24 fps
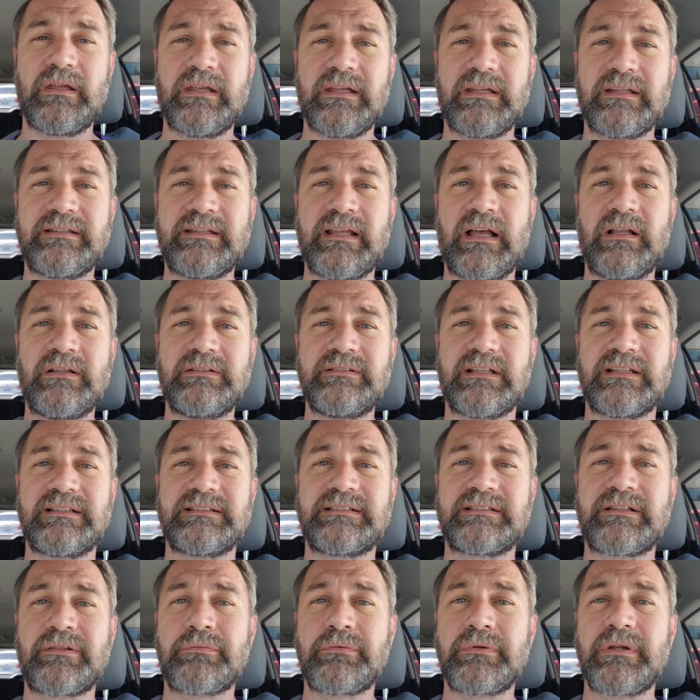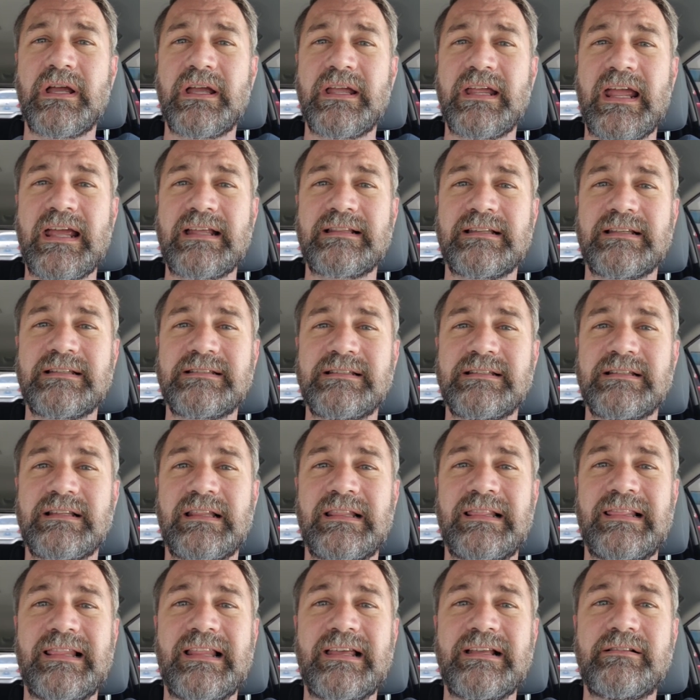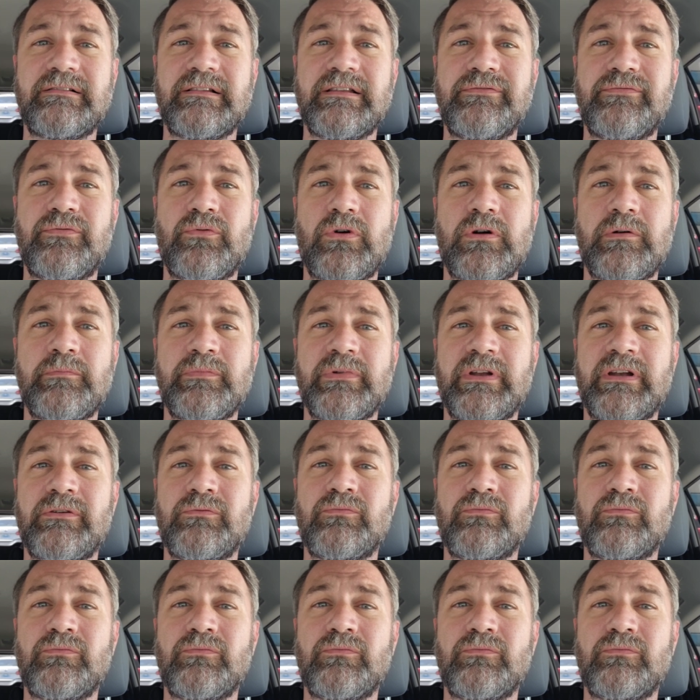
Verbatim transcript: It tells us three I ATLAS likely formed in